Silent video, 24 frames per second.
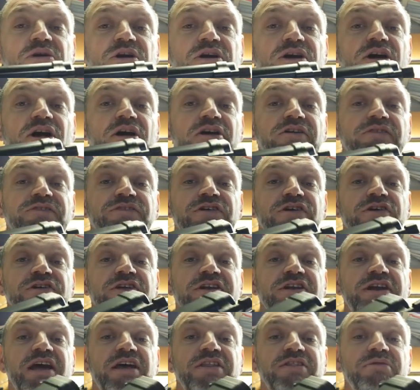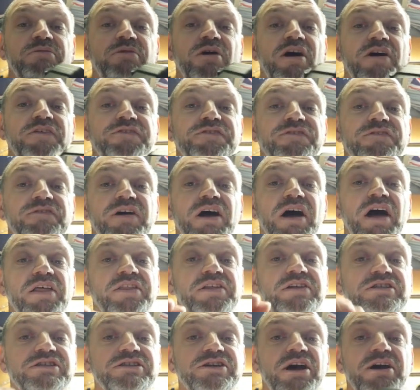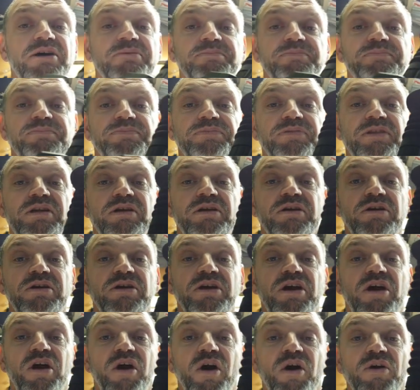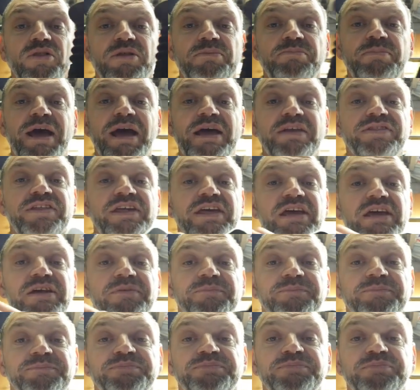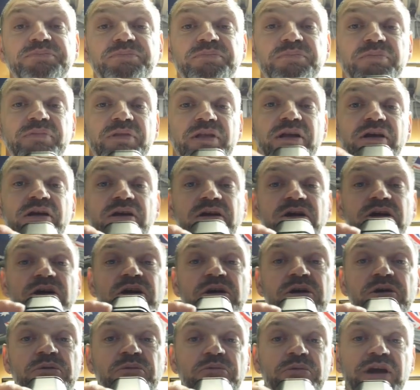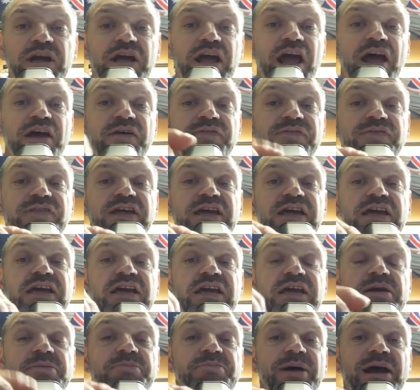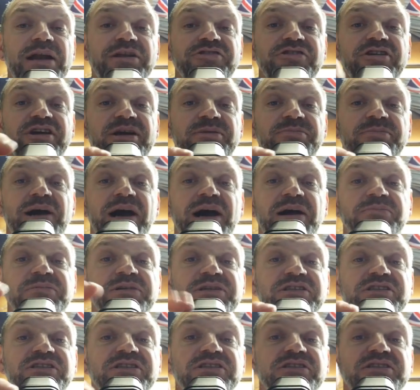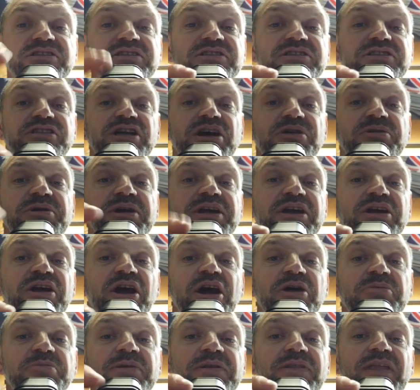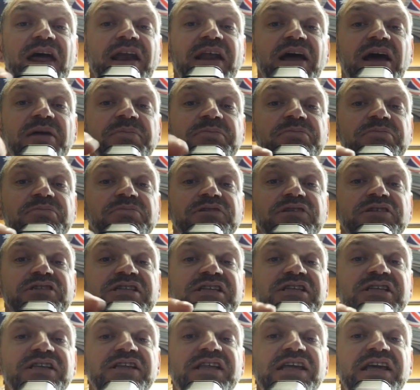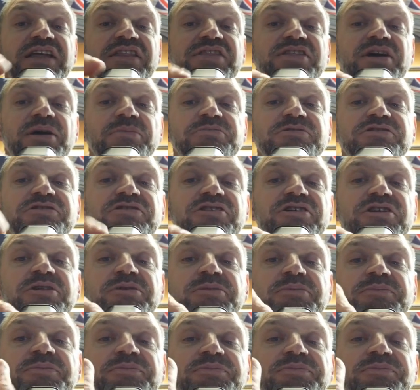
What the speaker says: Going further down the scope, on the back there, we have the battery compartment. So we can open that up using the thumb screw.